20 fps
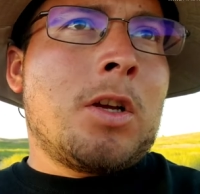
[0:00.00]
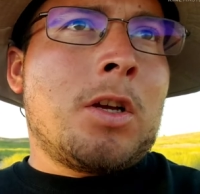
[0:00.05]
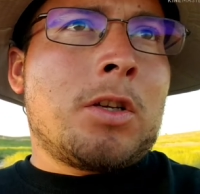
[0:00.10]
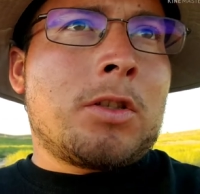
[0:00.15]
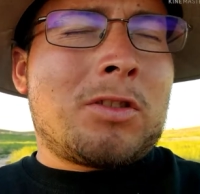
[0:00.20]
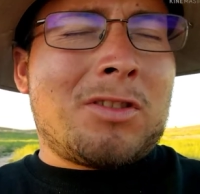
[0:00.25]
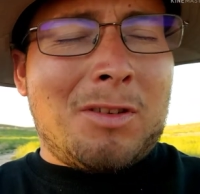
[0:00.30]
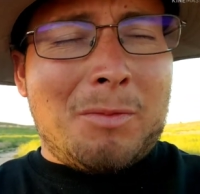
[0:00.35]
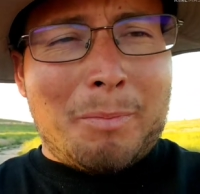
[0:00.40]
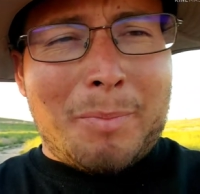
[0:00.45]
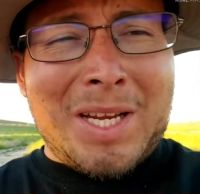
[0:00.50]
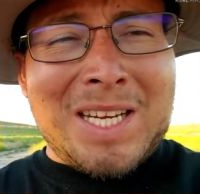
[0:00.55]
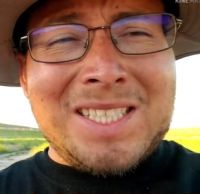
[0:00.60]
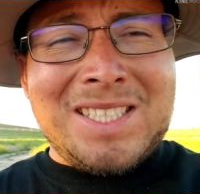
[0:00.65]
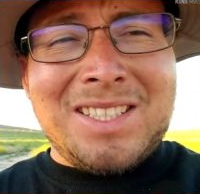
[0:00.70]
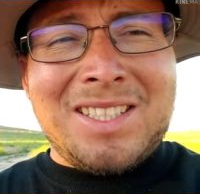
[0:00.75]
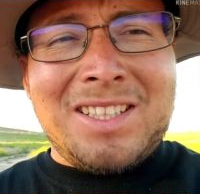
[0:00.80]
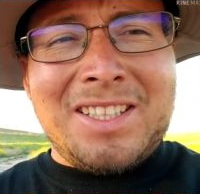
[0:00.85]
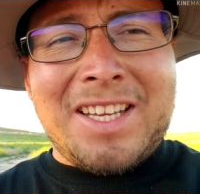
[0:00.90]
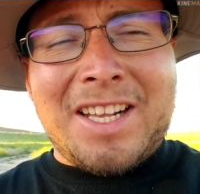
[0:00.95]
so
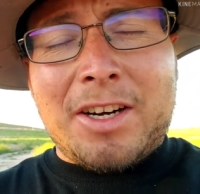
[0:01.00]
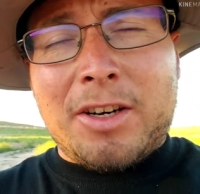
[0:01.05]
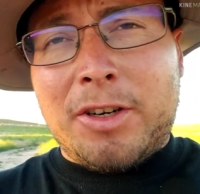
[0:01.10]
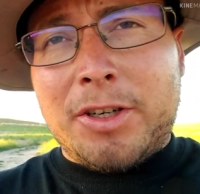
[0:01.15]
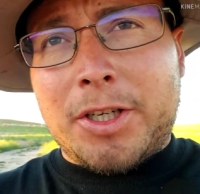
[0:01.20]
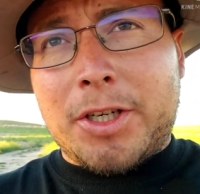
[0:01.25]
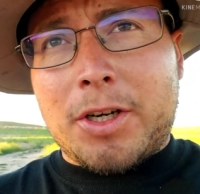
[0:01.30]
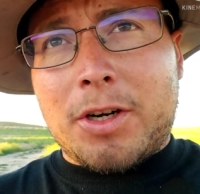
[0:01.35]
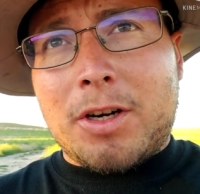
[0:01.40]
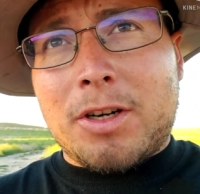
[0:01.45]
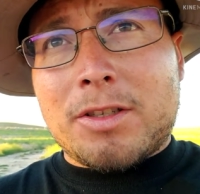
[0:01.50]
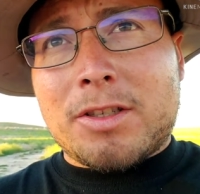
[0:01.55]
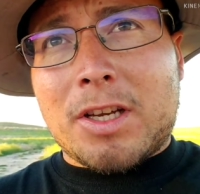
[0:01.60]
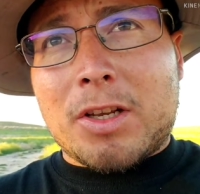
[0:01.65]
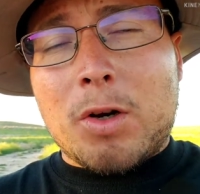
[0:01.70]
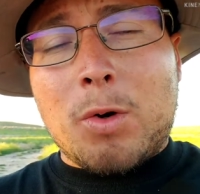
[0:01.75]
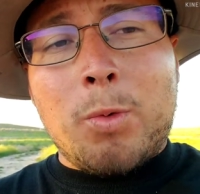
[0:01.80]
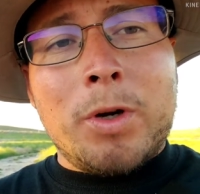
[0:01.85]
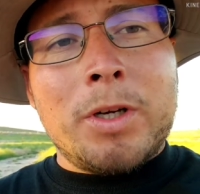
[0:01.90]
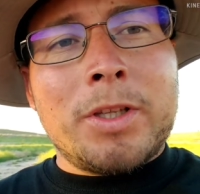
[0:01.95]
basically at 100 yards, I
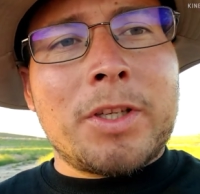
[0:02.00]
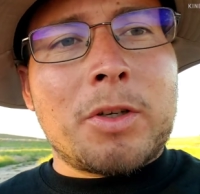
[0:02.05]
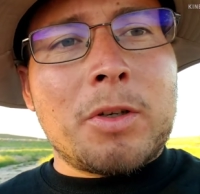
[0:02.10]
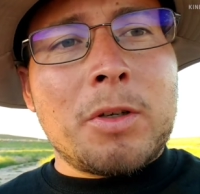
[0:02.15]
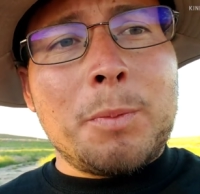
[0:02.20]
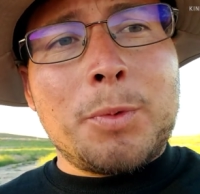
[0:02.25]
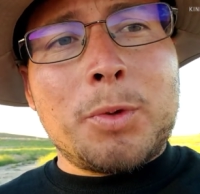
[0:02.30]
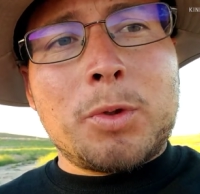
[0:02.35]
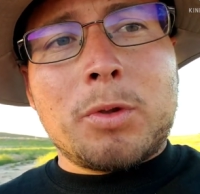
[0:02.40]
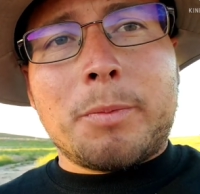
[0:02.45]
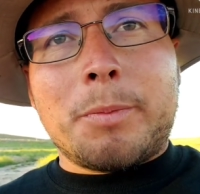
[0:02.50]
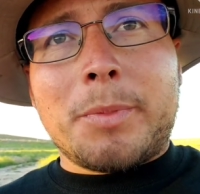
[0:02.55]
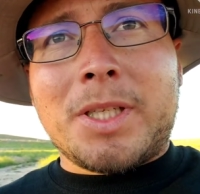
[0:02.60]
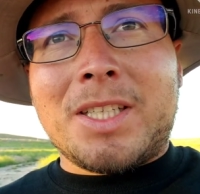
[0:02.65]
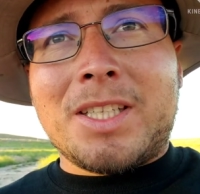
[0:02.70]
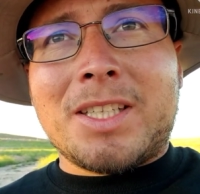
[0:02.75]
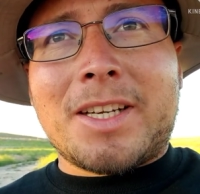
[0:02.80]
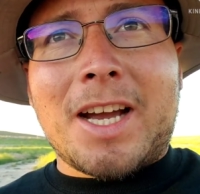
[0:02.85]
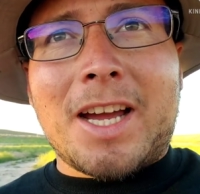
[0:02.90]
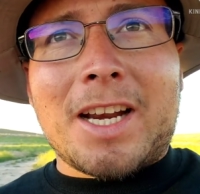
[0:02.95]
don't want the groups to
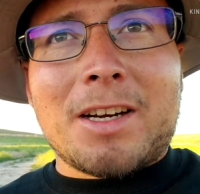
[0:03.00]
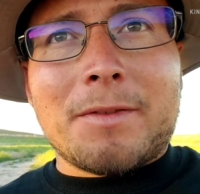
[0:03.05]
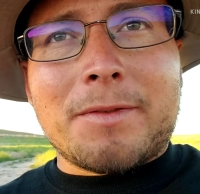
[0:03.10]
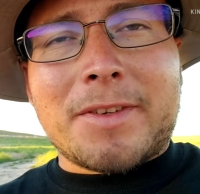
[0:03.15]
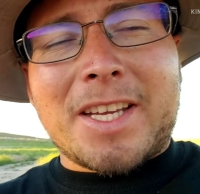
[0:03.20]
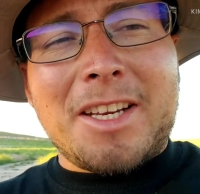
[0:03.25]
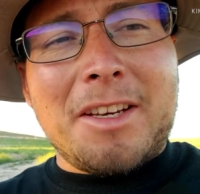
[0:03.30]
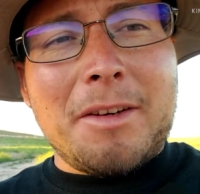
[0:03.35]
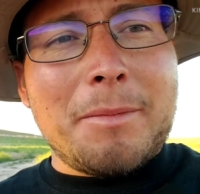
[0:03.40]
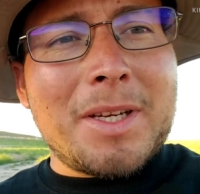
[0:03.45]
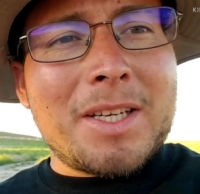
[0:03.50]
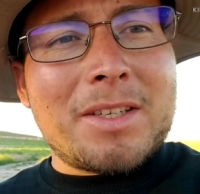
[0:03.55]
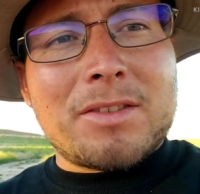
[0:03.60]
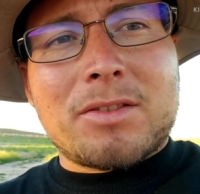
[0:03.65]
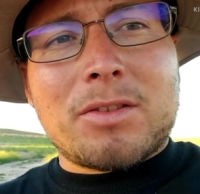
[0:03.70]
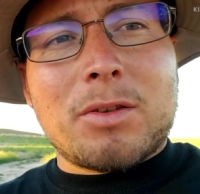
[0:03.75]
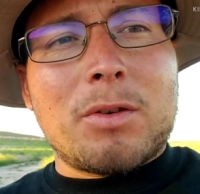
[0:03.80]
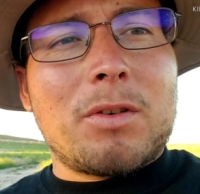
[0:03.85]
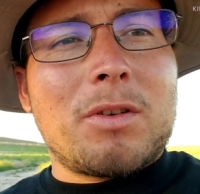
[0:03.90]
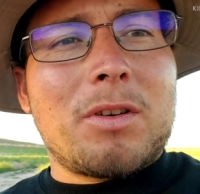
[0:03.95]
be kind of getting
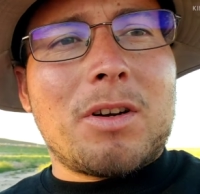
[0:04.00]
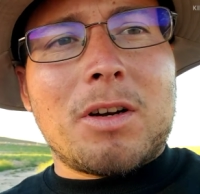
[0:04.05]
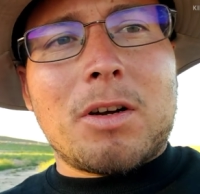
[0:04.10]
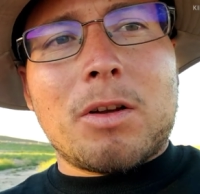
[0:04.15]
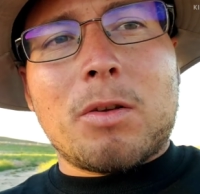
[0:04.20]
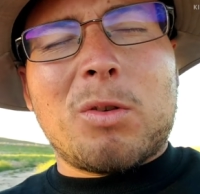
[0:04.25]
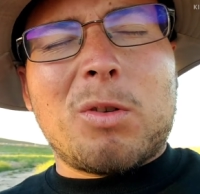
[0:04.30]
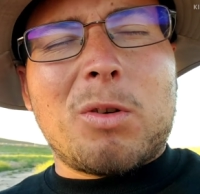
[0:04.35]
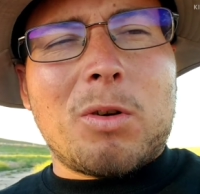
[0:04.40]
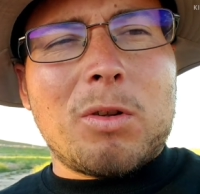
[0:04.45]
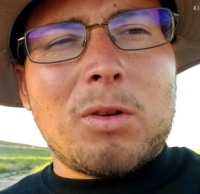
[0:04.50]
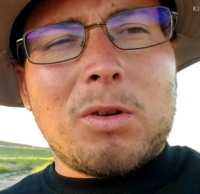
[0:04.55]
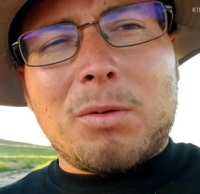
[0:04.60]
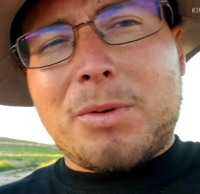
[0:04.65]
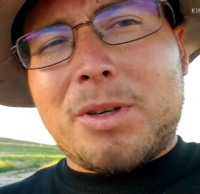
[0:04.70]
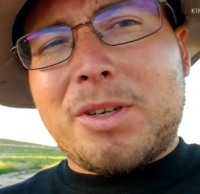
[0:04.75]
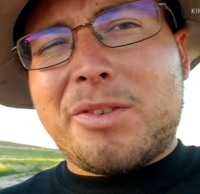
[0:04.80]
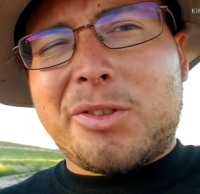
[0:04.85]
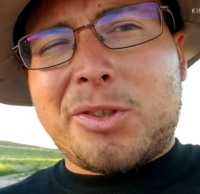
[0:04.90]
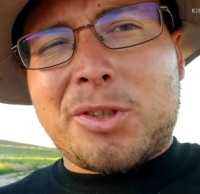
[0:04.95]
mixed uh, all
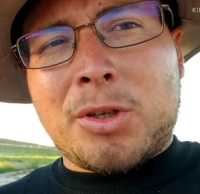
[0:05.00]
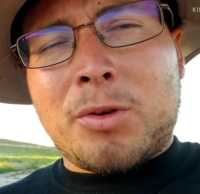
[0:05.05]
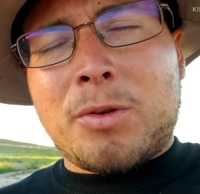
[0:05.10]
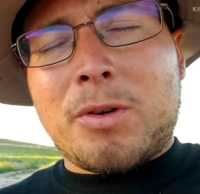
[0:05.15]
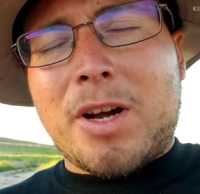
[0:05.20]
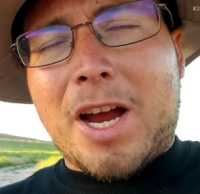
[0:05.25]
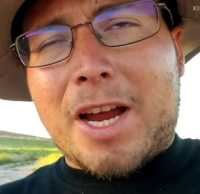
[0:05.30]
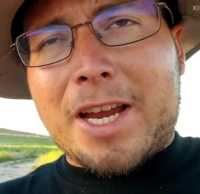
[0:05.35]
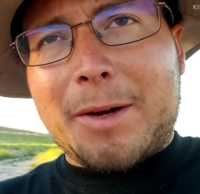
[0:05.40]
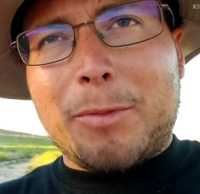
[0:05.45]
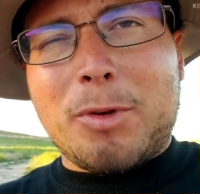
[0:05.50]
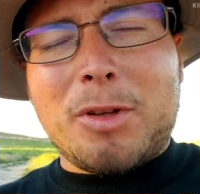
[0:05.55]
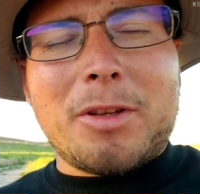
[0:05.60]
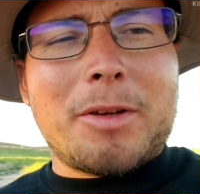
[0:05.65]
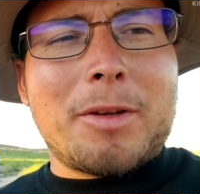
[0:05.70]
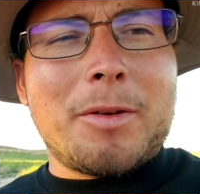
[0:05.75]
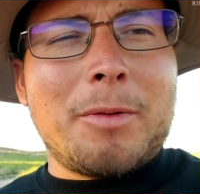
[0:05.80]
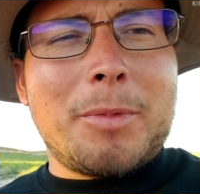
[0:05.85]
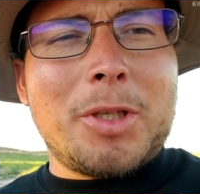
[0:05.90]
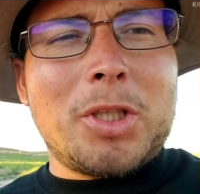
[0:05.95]
over. So I am only
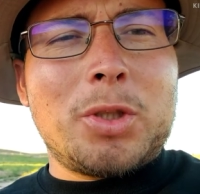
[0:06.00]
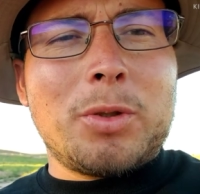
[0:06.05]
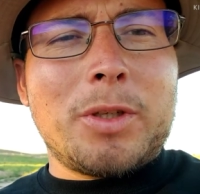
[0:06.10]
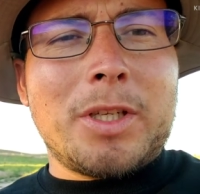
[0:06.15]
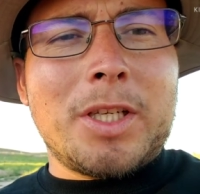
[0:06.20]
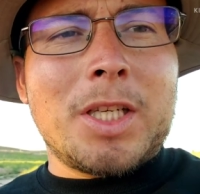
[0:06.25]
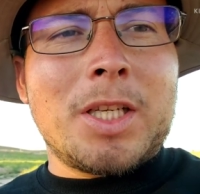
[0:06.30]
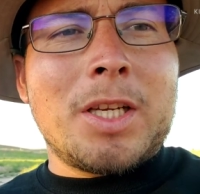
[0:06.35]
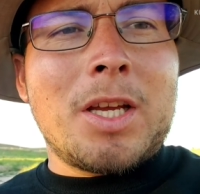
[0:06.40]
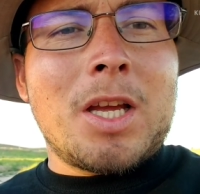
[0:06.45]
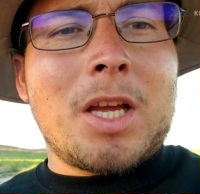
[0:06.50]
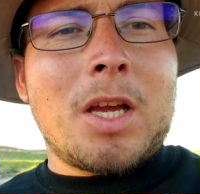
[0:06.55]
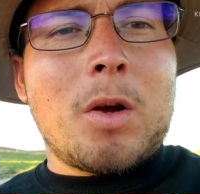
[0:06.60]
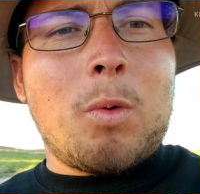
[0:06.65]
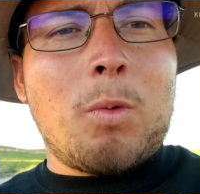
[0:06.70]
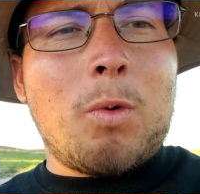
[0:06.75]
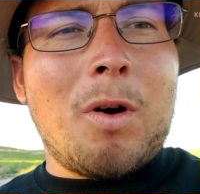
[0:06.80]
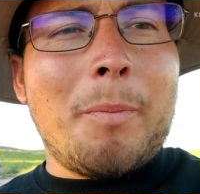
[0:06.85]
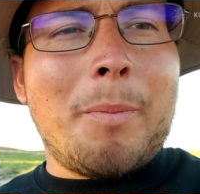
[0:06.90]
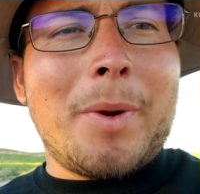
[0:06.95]
going to be shooting
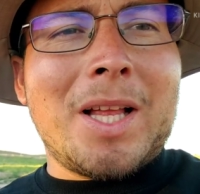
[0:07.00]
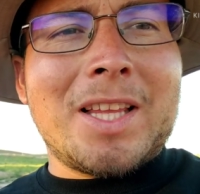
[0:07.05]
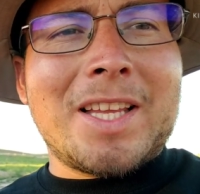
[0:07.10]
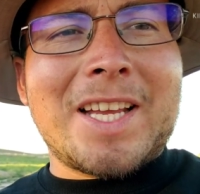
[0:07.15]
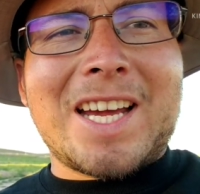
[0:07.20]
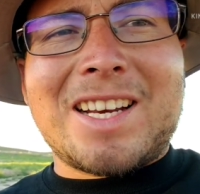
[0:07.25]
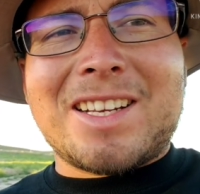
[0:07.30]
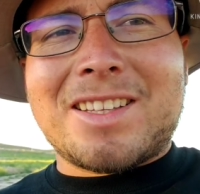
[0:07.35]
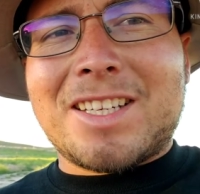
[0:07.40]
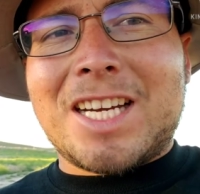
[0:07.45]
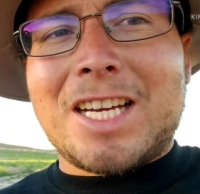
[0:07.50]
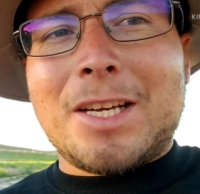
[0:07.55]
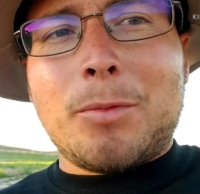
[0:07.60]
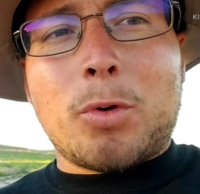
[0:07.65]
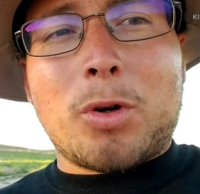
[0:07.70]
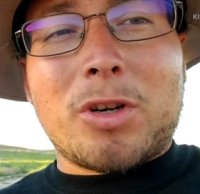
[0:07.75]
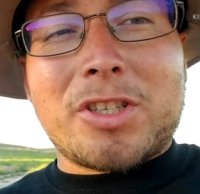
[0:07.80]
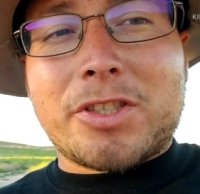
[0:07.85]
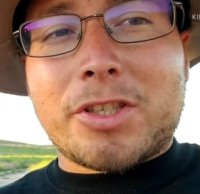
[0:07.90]
one pellet at a time or a